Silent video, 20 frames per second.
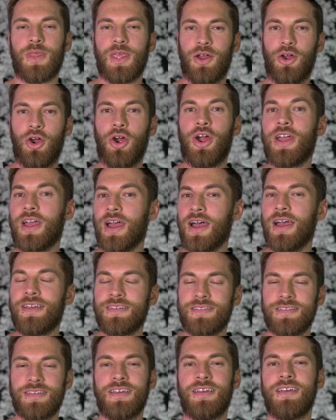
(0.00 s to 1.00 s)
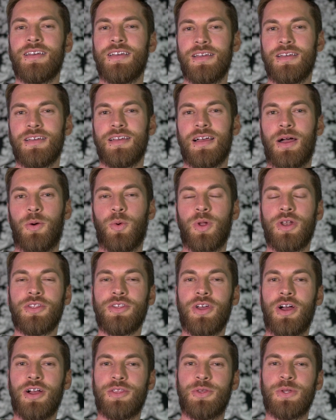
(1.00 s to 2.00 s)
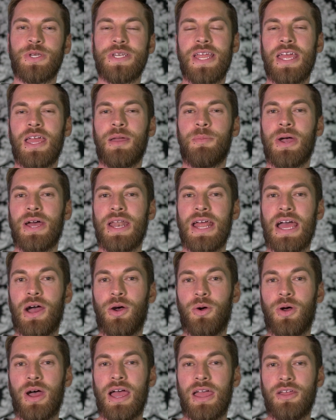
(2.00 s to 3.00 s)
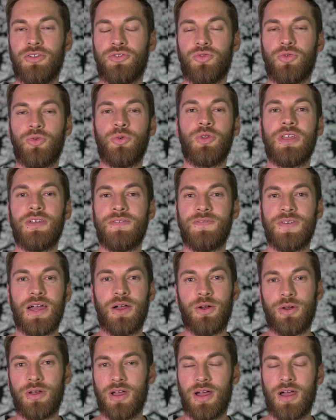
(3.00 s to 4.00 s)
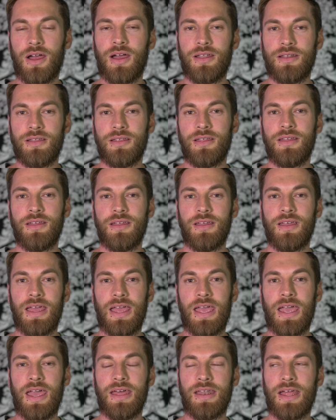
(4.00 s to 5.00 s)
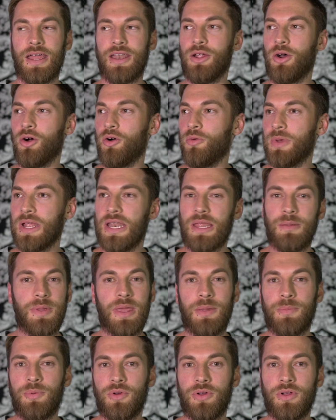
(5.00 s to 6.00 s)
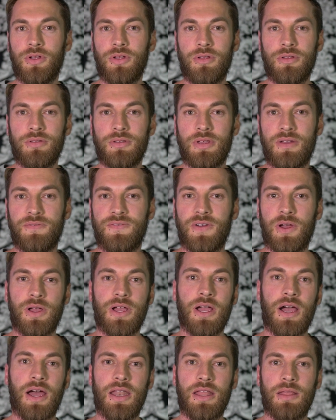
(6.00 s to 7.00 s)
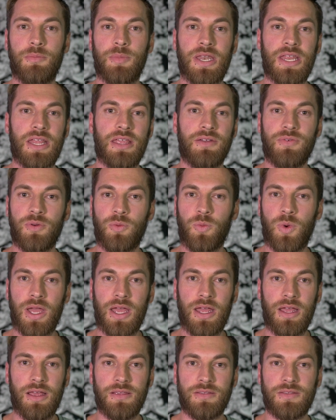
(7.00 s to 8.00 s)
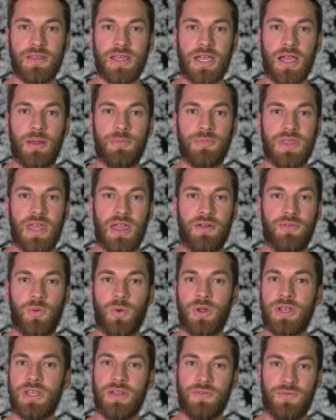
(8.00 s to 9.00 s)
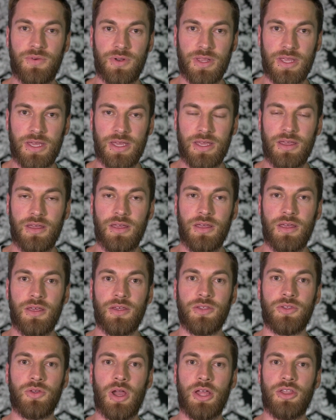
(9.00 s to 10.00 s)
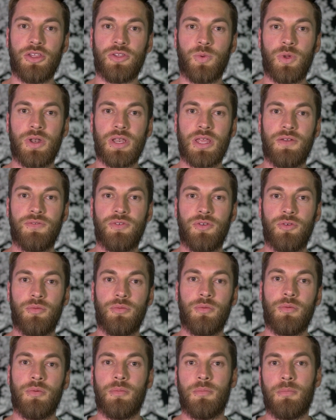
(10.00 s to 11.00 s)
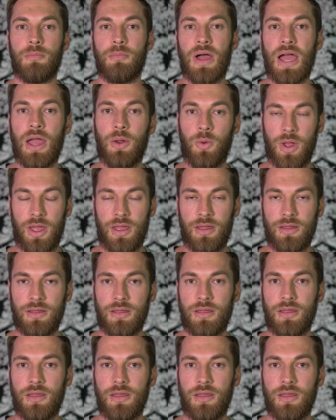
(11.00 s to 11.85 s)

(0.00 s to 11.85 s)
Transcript: Alright guys, I want to talk to you today about how I truly found God. And I know many people have found God in many different ways. It comes to everyone differently. So I just want to give you my way.